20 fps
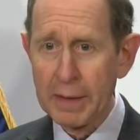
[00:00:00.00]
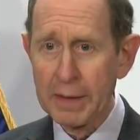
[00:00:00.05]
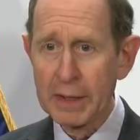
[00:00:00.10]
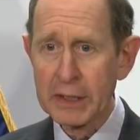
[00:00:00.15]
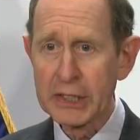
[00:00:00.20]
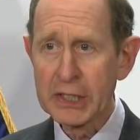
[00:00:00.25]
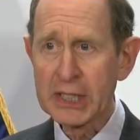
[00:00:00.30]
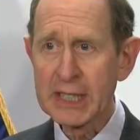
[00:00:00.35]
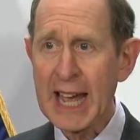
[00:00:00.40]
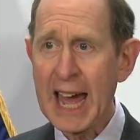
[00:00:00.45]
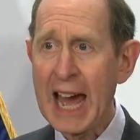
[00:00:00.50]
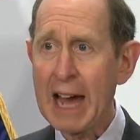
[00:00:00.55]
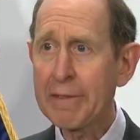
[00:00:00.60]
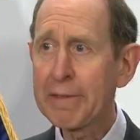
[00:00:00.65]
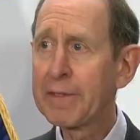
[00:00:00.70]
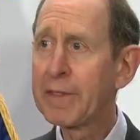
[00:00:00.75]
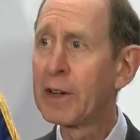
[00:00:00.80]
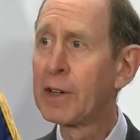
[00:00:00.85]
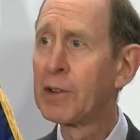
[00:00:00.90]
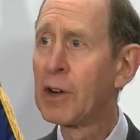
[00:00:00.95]
Staff
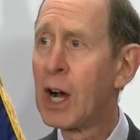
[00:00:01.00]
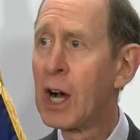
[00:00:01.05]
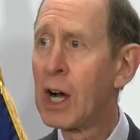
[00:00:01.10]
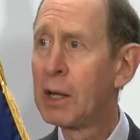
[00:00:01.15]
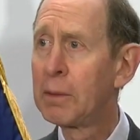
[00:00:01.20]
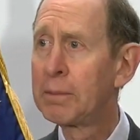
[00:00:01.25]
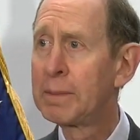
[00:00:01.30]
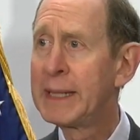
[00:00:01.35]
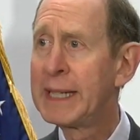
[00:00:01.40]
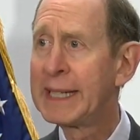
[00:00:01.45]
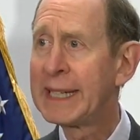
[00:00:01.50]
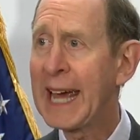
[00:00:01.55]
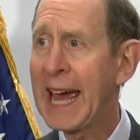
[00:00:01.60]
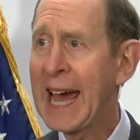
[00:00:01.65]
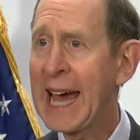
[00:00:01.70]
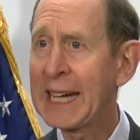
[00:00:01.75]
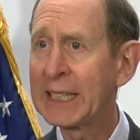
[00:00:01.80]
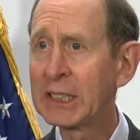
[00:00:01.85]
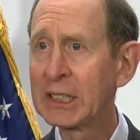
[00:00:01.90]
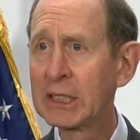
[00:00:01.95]
are all being
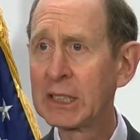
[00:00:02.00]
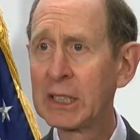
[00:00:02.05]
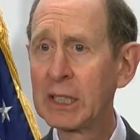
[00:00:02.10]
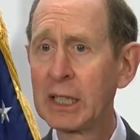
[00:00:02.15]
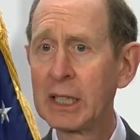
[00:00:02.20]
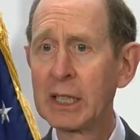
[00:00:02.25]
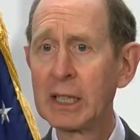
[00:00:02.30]
asked